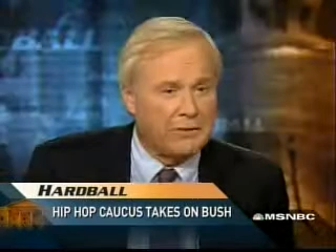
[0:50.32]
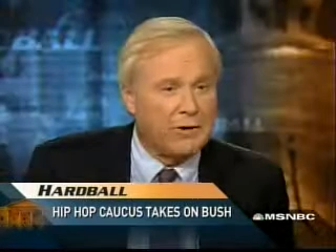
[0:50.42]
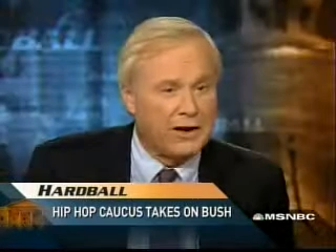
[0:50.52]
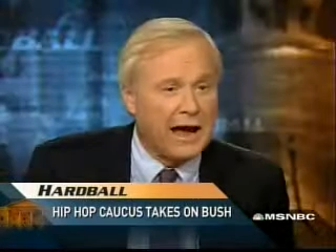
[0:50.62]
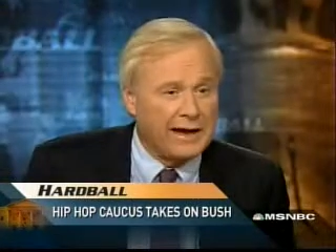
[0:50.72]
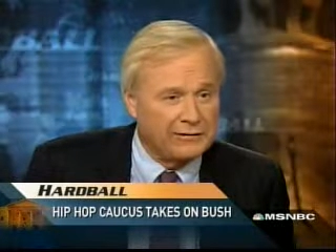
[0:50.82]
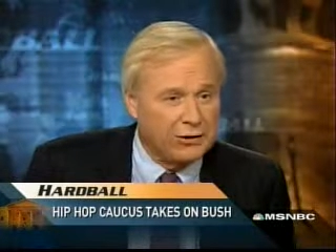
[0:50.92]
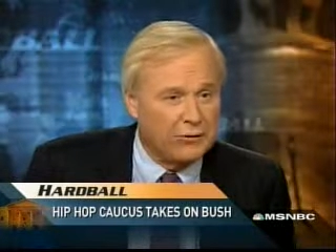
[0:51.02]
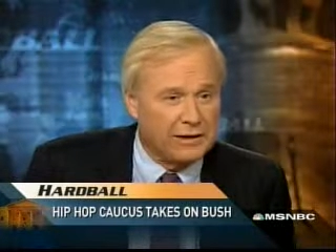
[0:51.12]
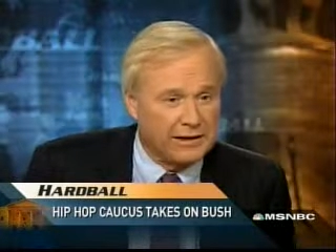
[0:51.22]
don't, but the way
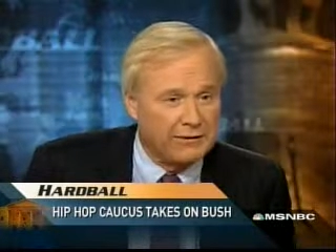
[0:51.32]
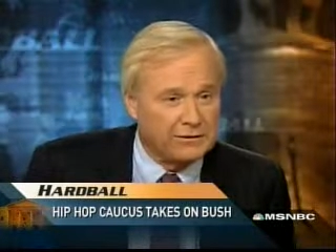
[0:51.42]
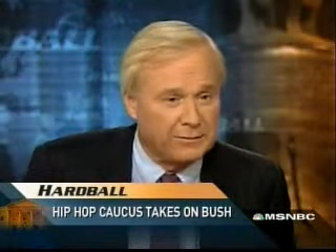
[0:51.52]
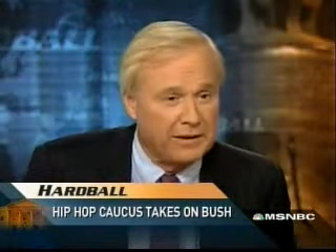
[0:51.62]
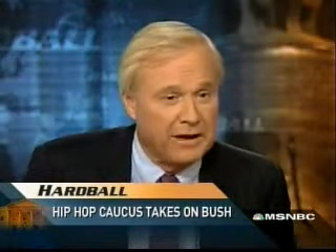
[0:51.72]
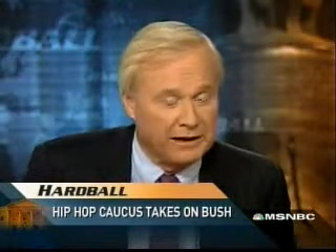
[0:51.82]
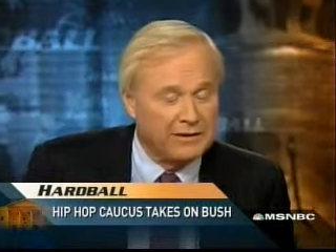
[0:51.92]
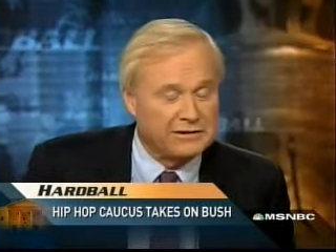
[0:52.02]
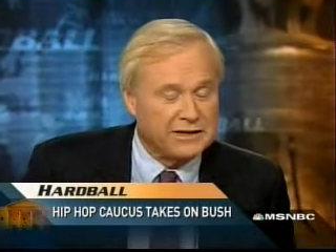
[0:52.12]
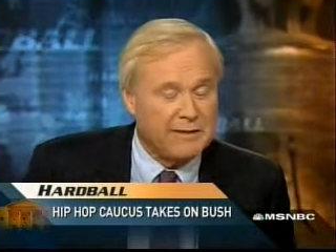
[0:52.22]
I do, and Clarence
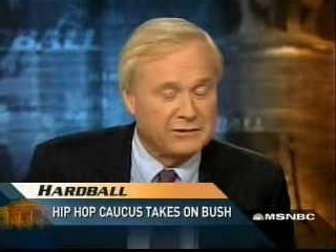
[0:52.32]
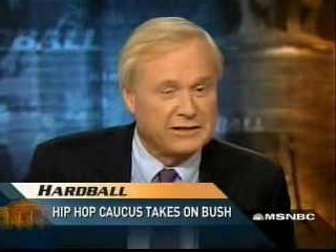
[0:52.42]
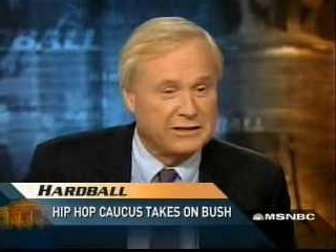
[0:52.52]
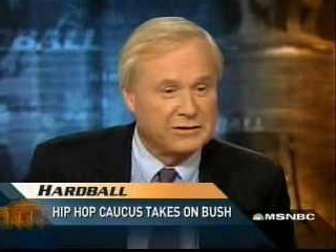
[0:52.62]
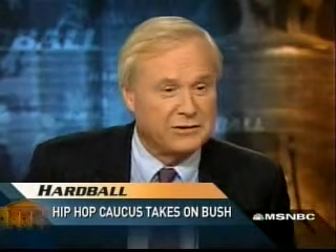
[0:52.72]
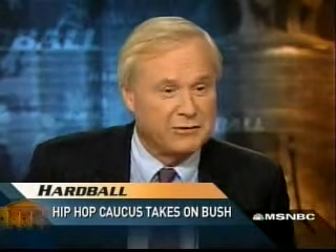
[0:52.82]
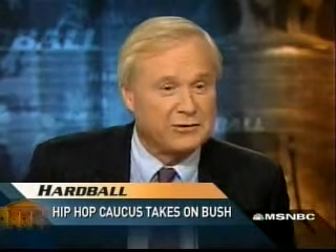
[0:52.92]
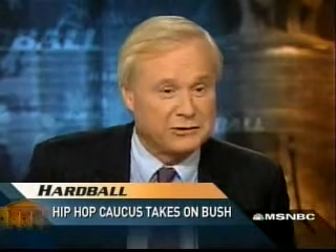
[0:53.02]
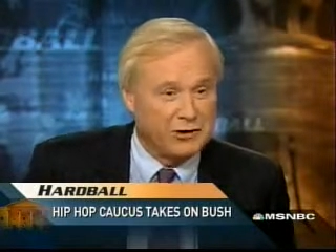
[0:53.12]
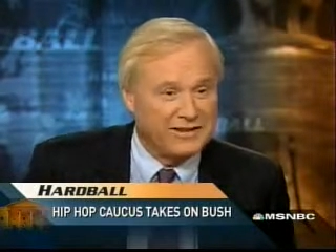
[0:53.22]
Clarence Thomas does
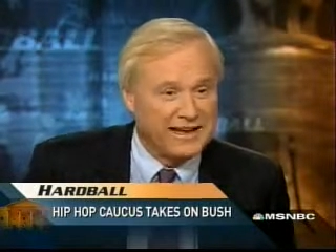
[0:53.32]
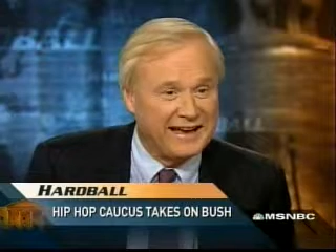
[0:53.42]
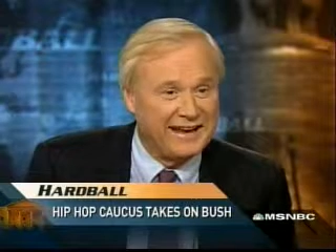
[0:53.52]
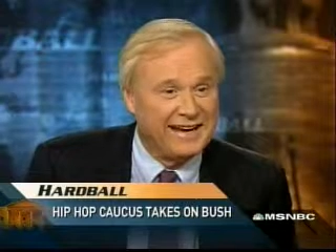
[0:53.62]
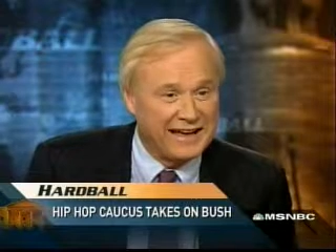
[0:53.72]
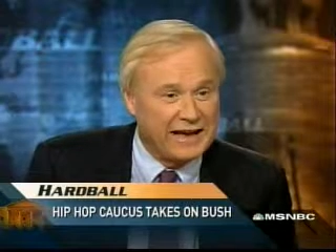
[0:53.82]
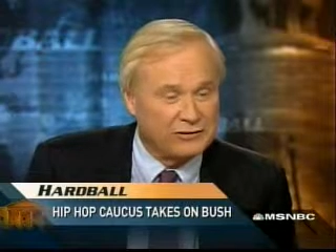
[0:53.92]
too. We were taught that